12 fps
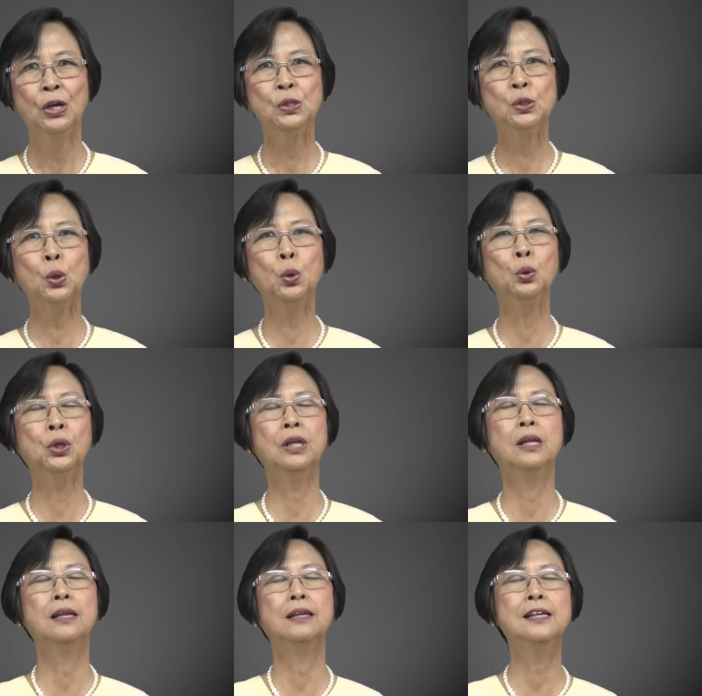so
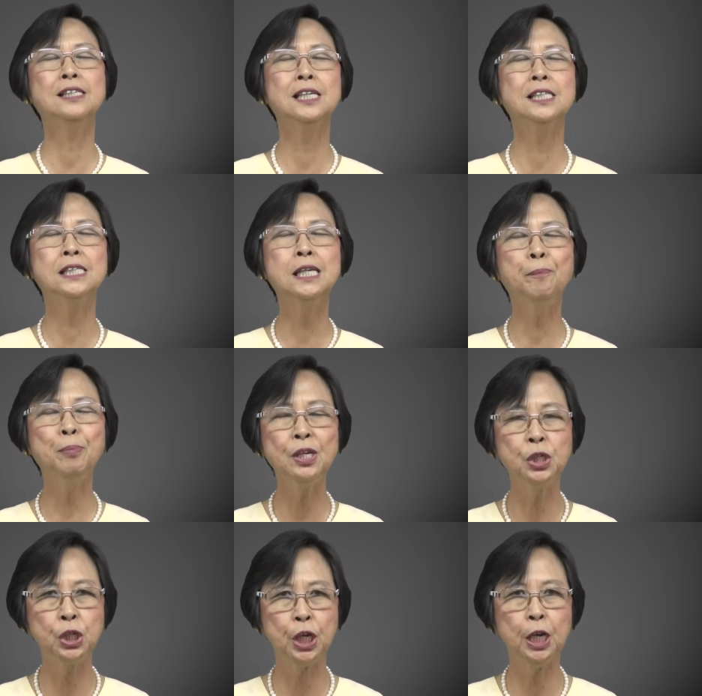this is
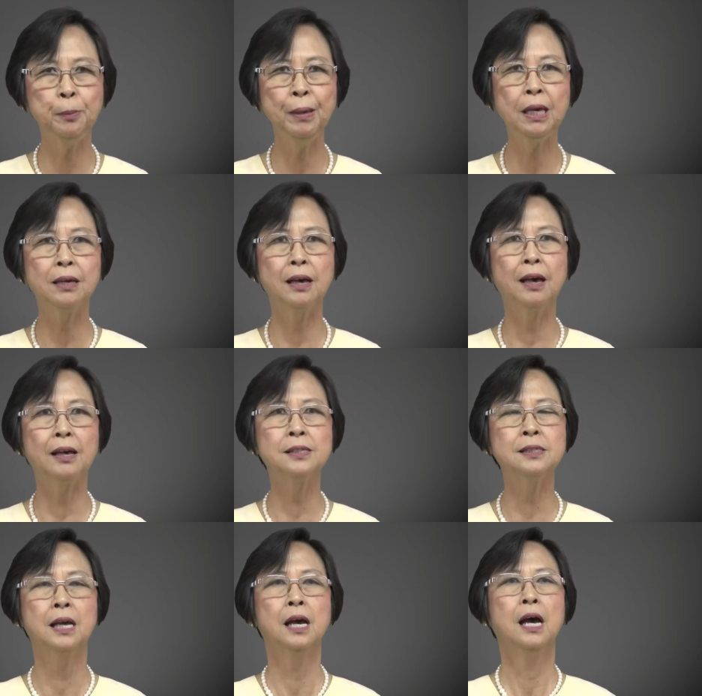ZPG
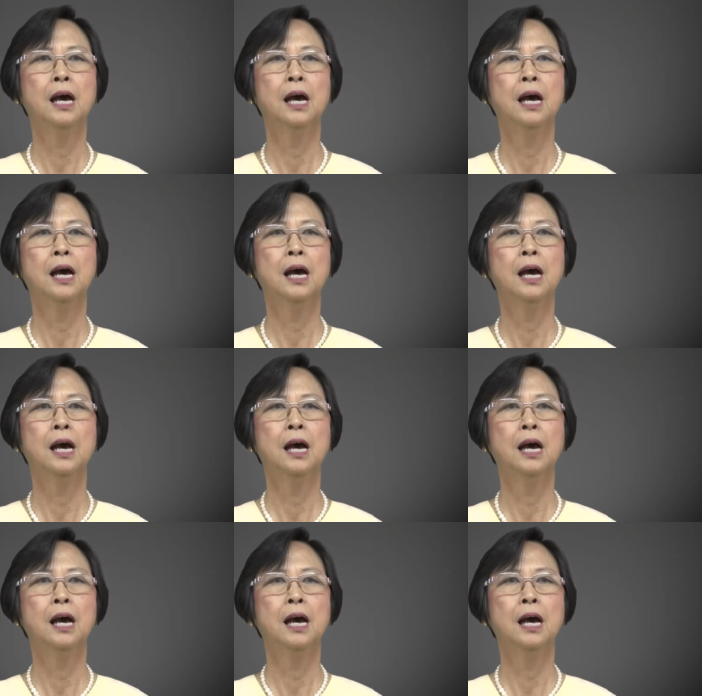because